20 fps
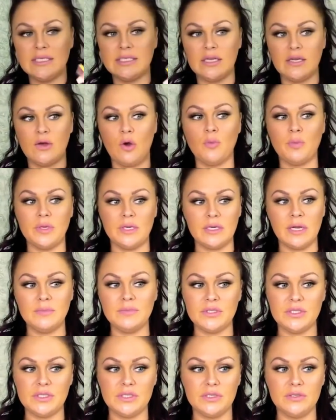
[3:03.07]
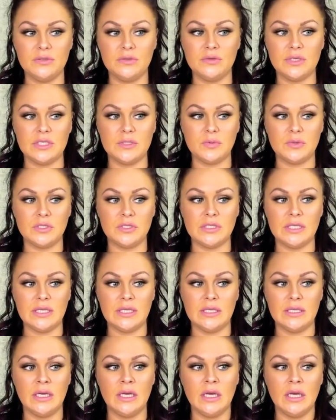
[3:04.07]
isn't opening up to you. This
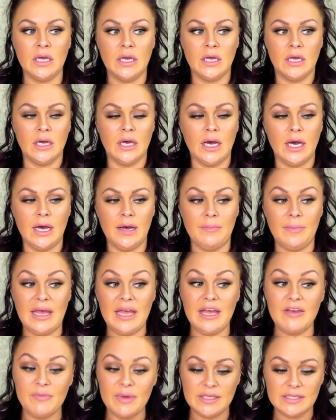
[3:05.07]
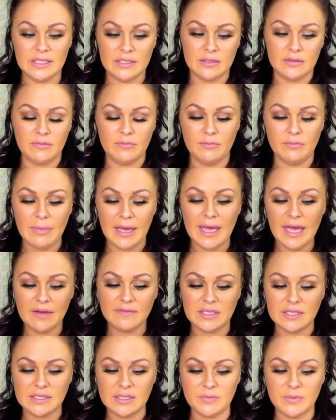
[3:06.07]
person uh, may have been done, may
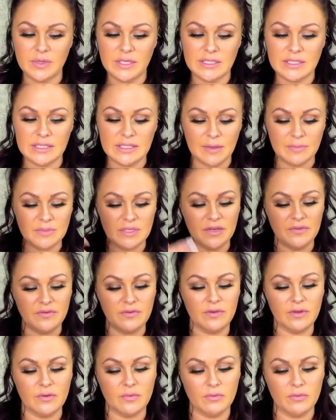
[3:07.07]
have done something deceptive,